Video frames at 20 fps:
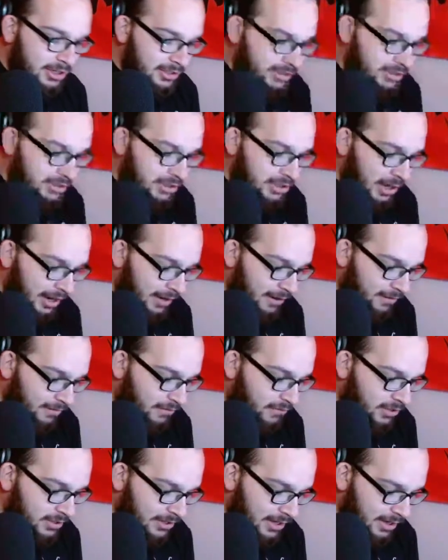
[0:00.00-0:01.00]
a giant
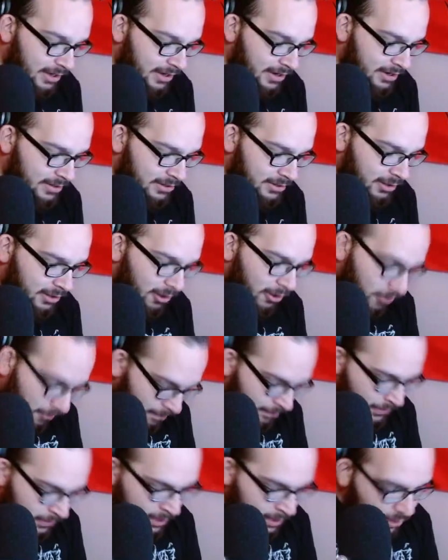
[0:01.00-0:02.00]
fist on it. So,
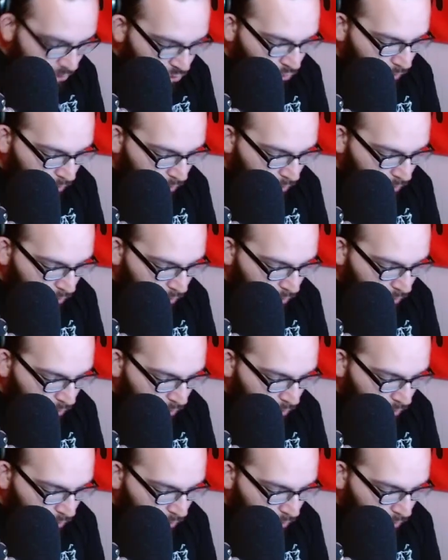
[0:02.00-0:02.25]
cool